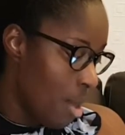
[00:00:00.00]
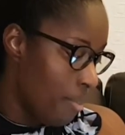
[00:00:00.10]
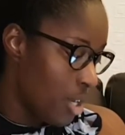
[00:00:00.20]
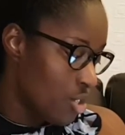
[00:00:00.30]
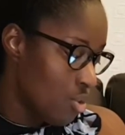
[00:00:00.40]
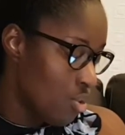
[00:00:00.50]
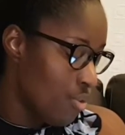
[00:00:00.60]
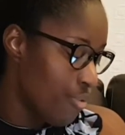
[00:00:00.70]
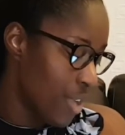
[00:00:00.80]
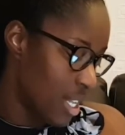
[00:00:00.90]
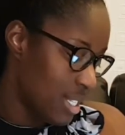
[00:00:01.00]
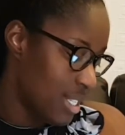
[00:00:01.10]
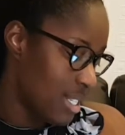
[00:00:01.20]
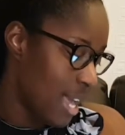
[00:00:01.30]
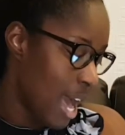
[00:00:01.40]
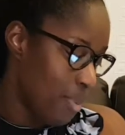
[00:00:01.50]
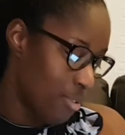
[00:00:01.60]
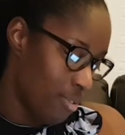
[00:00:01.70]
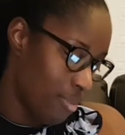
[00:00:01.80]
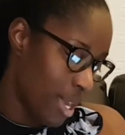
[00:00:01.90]
my so-called friend isn't happy
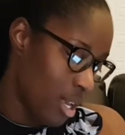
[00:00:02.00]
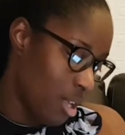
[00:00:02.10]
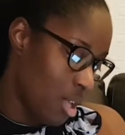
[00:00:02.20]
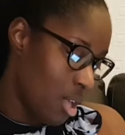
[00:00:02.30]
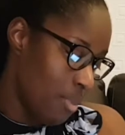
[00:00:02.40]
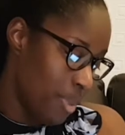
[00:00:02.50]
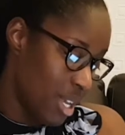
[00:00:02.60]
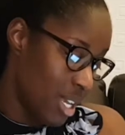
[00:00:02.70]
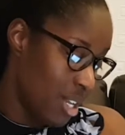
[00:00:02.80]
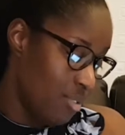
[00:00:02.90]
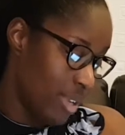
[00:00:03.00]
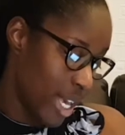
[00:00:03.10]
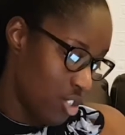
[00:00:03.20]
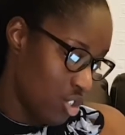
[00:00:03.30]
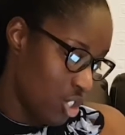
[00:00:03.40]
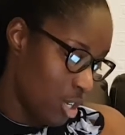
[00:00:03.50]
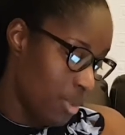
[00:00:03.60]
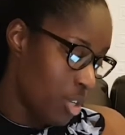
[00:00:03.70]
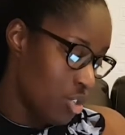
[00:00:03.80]
for me being in a relationship.